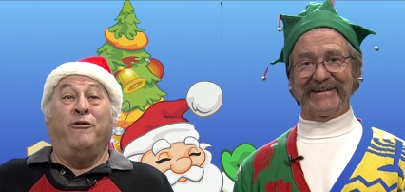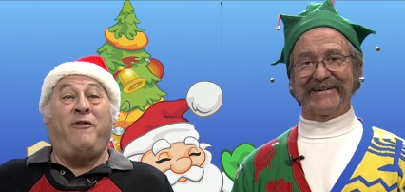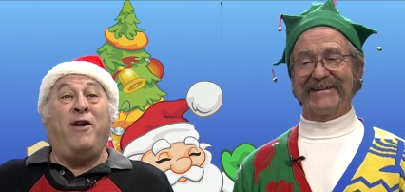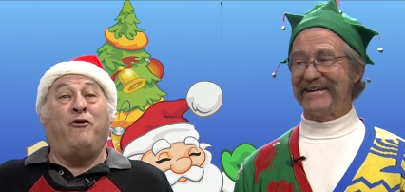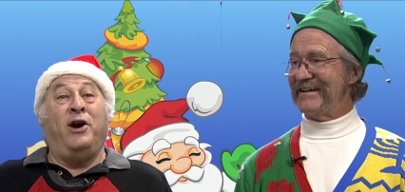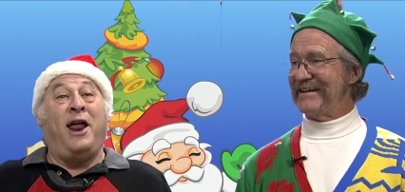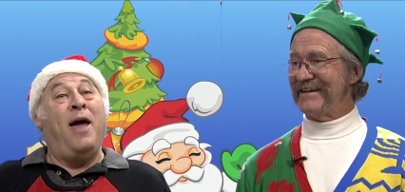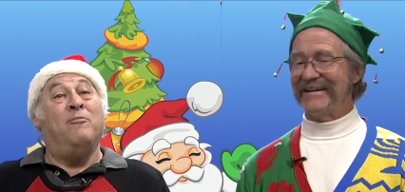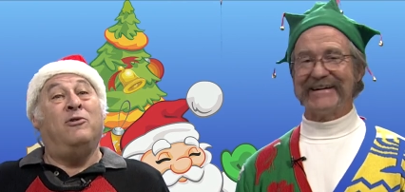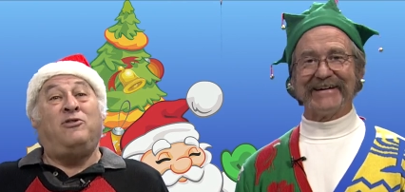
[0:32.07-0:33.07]
Speaker 1: favorite
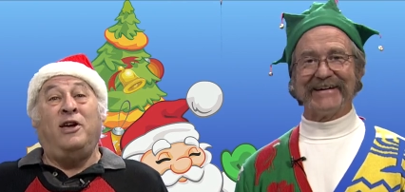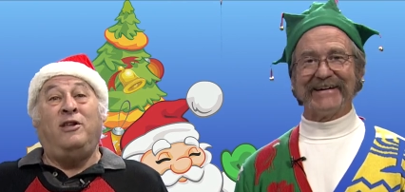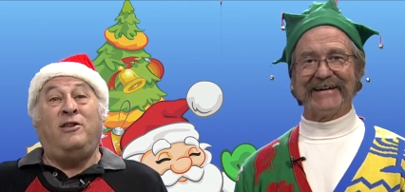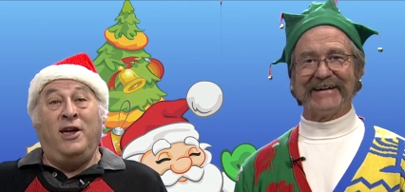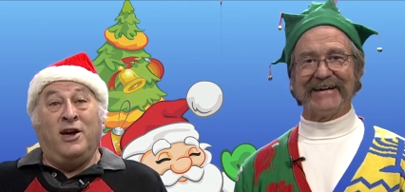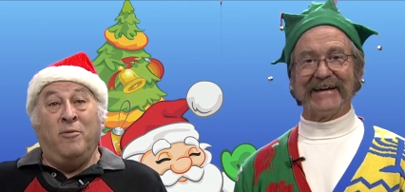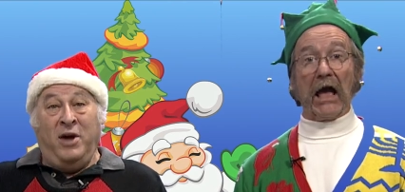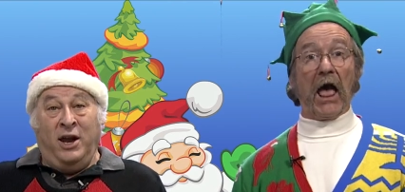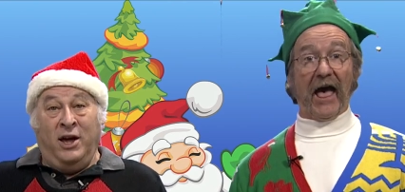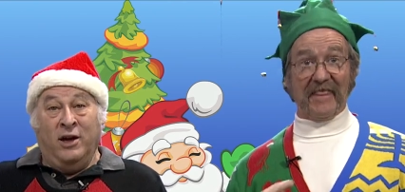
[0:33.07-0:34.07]
MCT
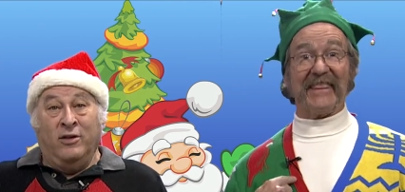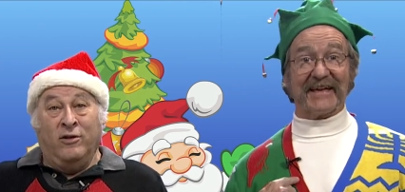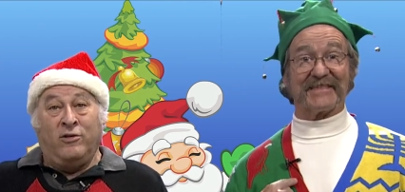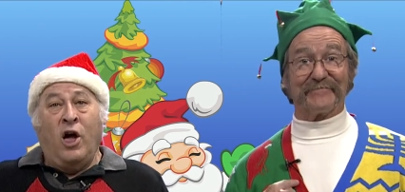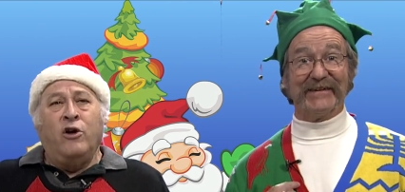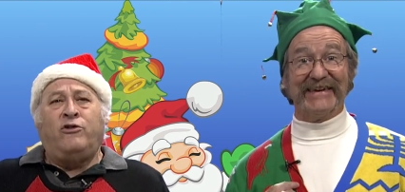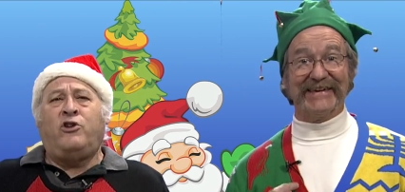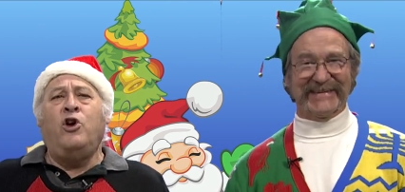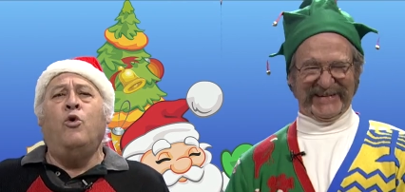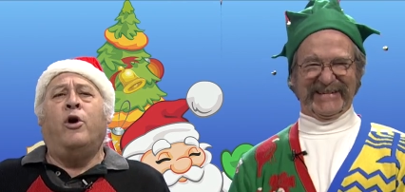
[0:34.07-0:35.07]
comedians
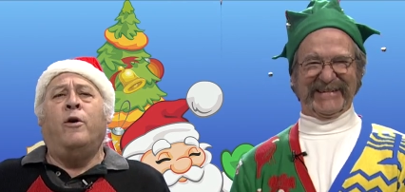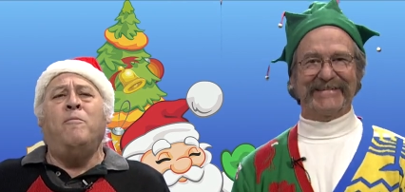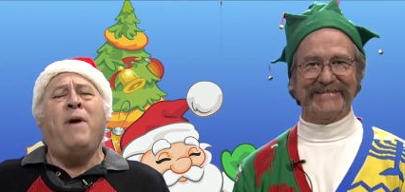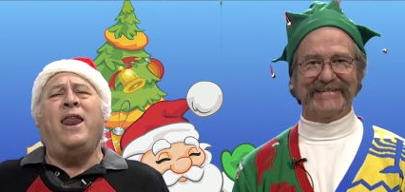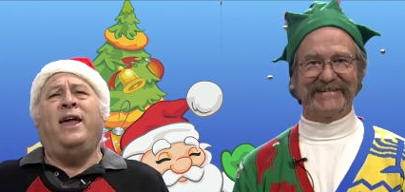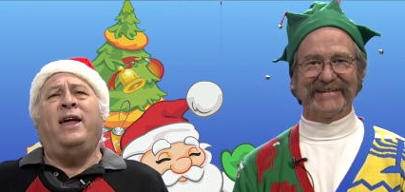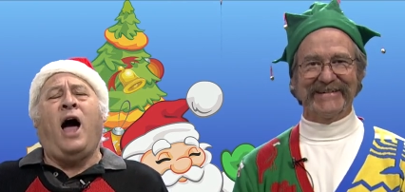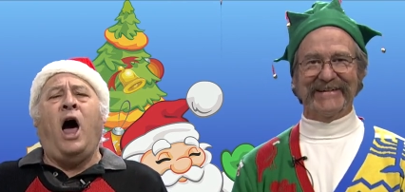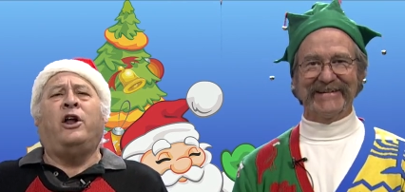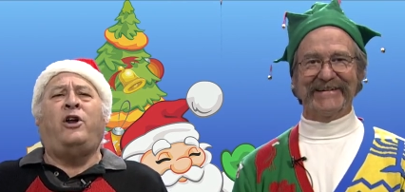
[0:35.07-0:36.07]
skewer many
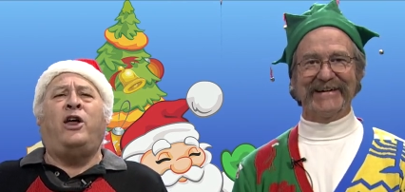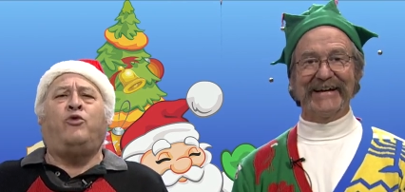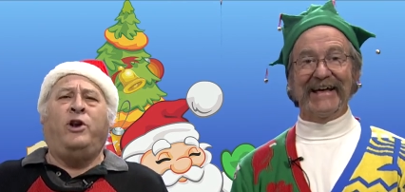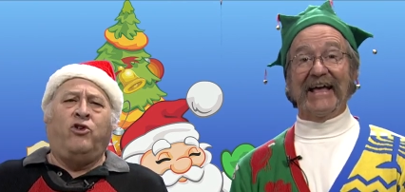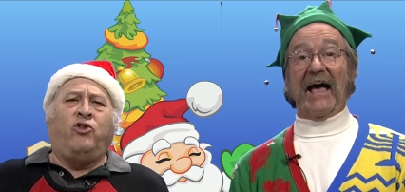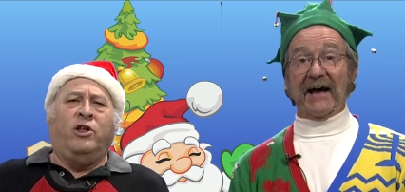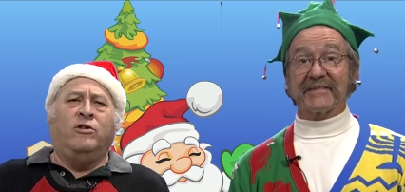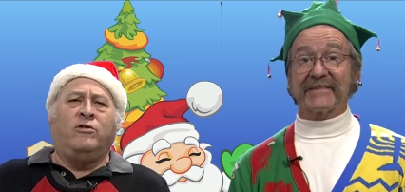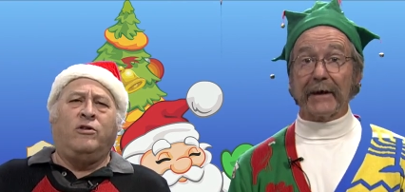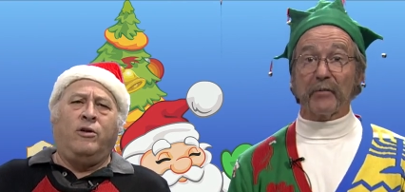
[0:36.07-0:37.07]
holiday traditions
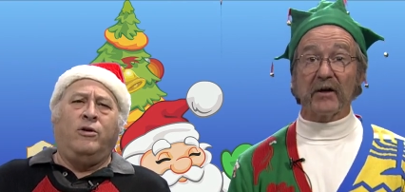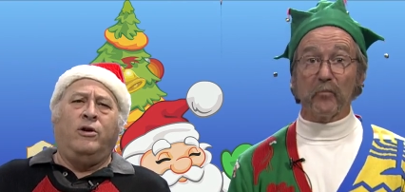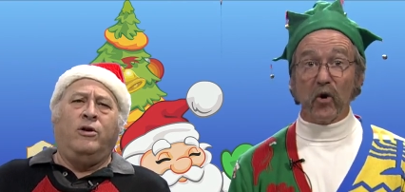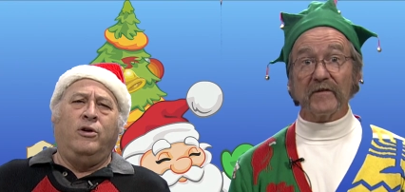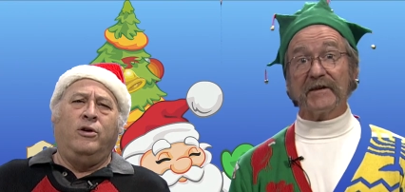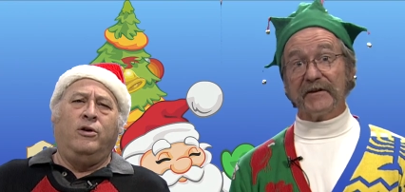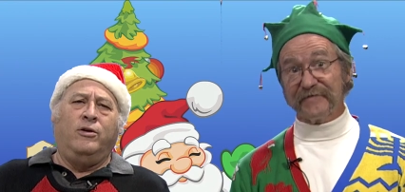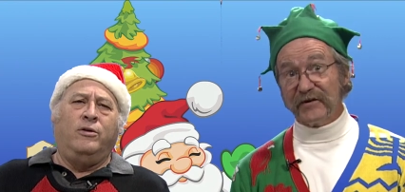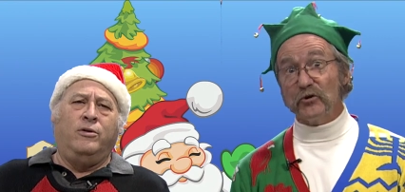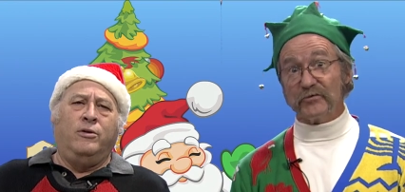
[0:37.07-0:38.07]
and
Speaker 2: step on more than a
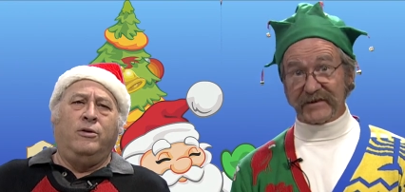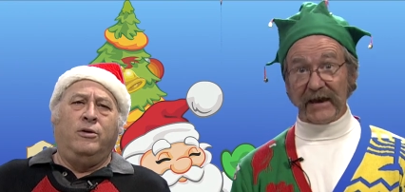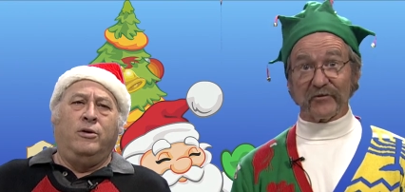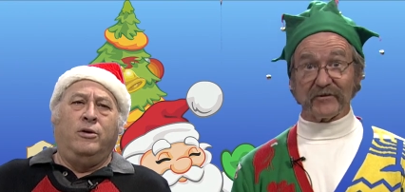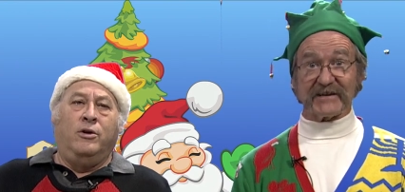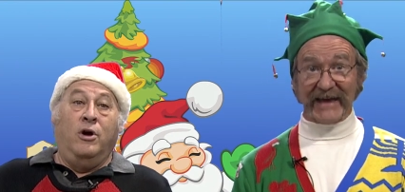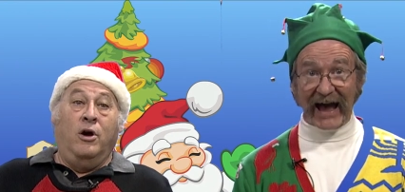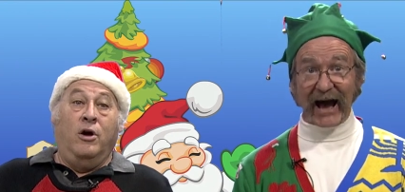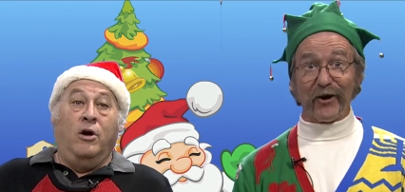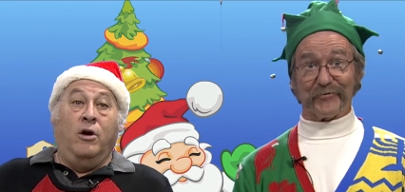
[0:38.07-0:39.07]
few sacred
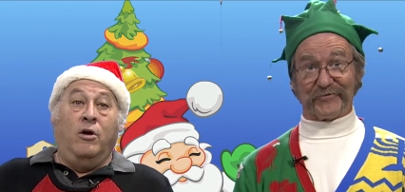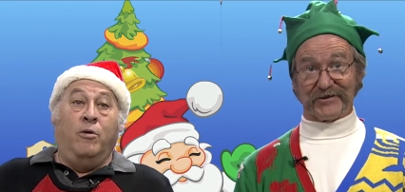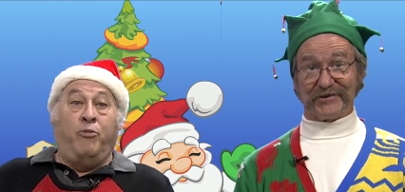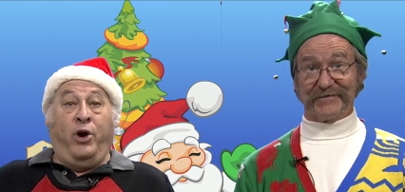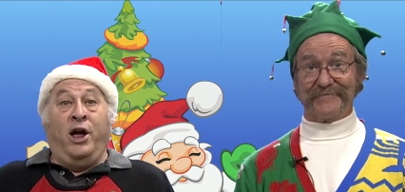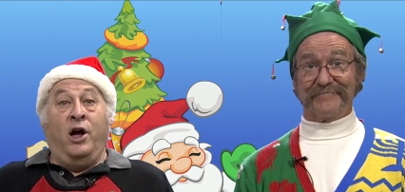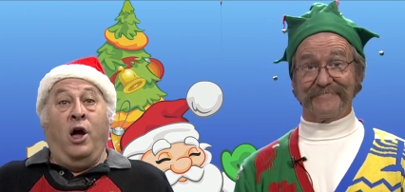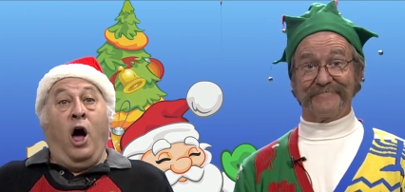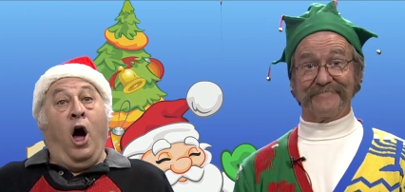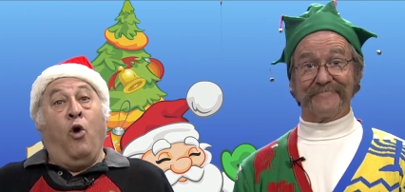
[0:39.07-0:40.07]
cows.
Speaker 1: Bring
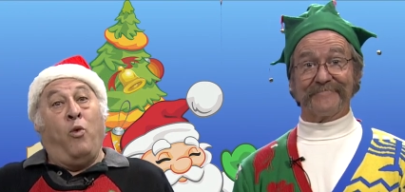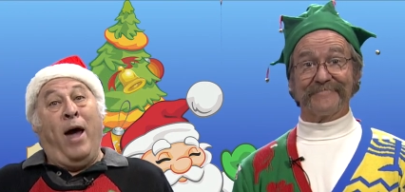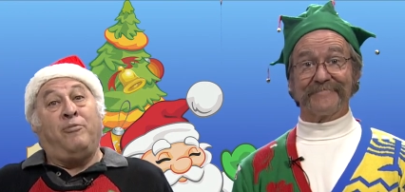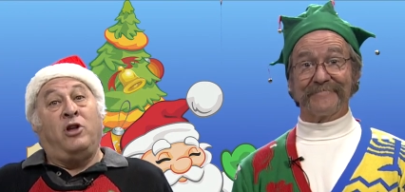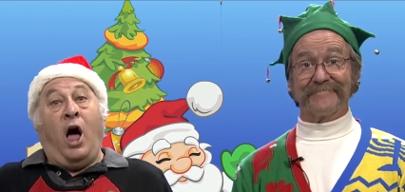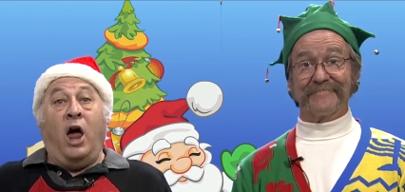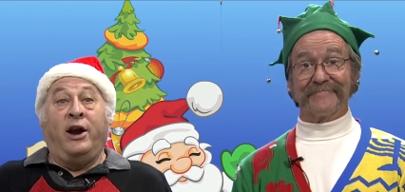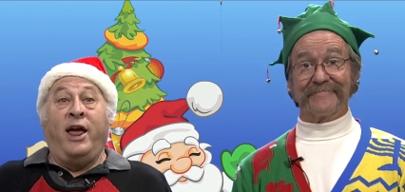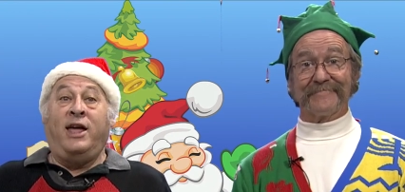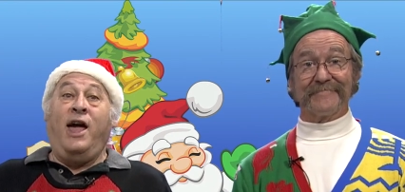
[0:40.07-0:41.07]
a wrapped
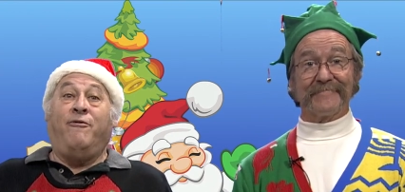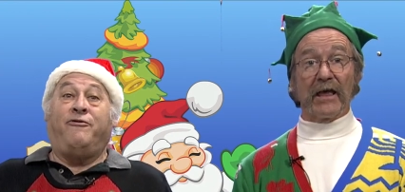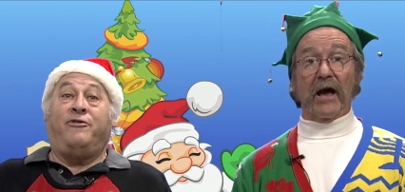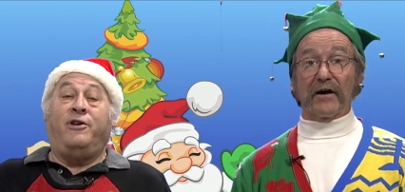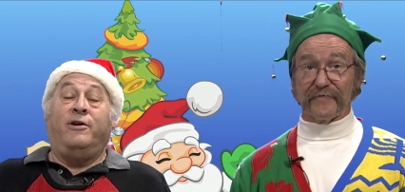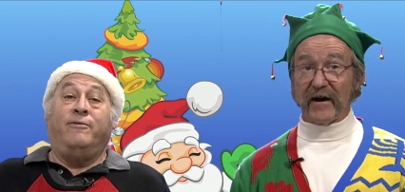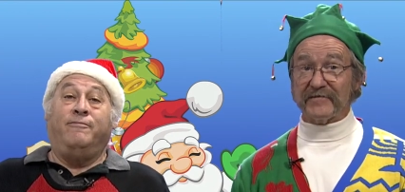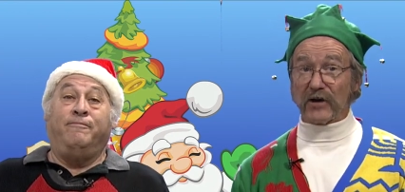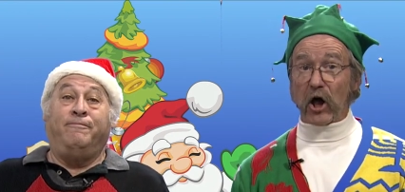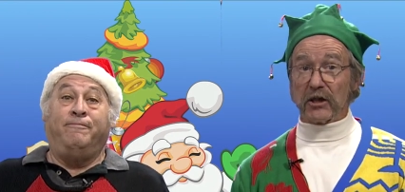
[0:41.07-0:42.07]
holiday gift. Uh,
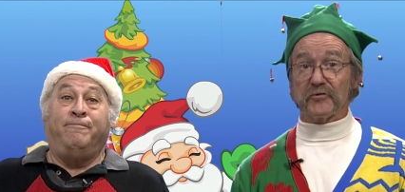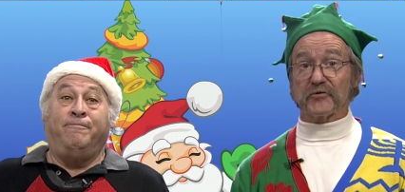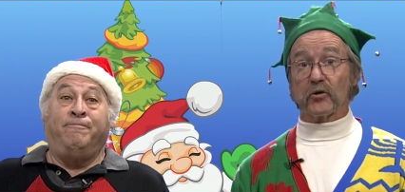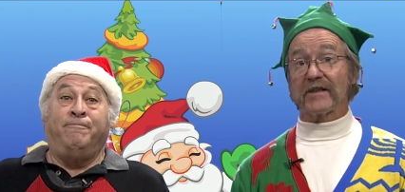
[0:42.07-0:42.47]
$5 or